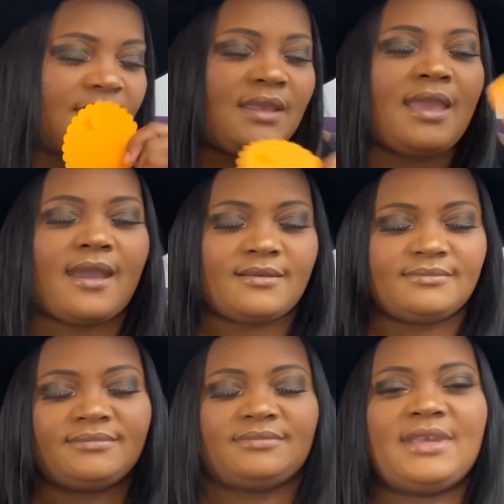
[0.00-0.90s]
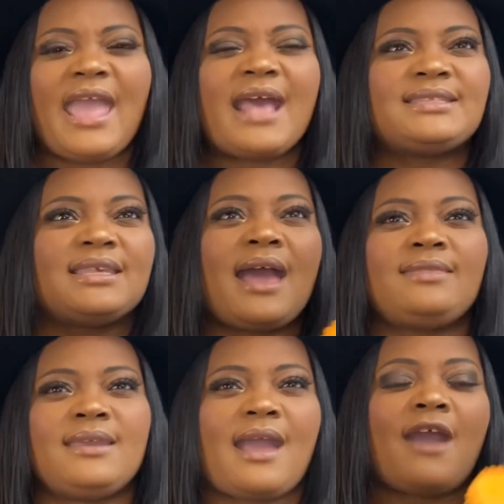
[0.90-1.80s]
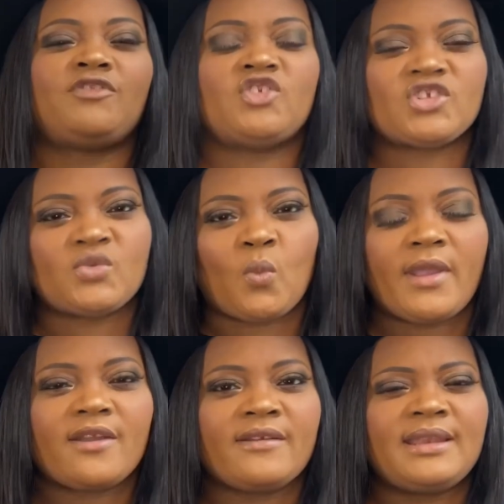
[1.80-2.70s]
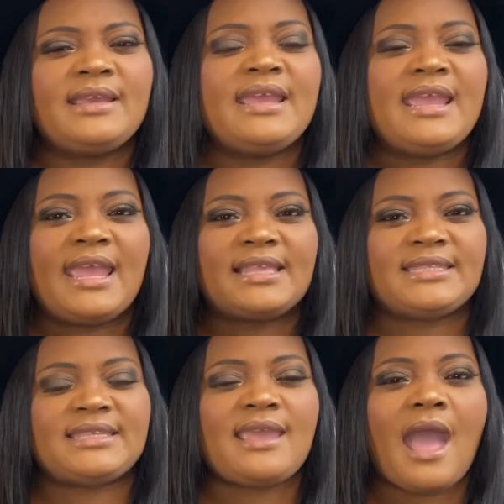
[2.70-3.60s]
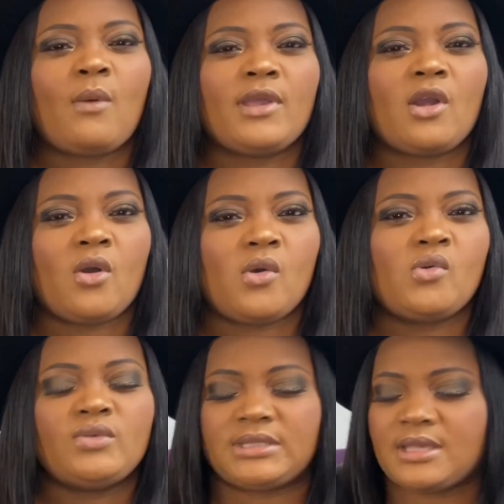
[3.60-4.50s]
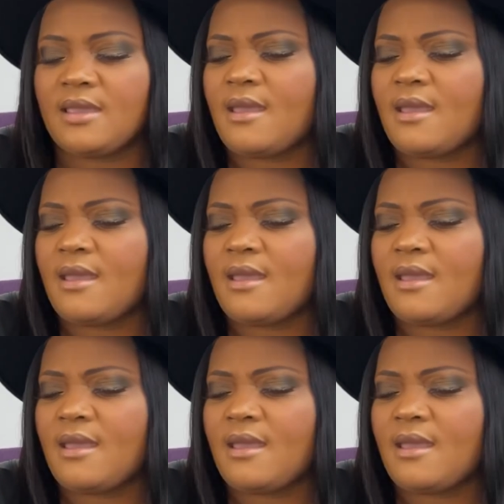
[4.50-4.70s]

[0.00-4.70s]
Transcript: Yeah, it has to, I think I have to just wear it and see how it goes.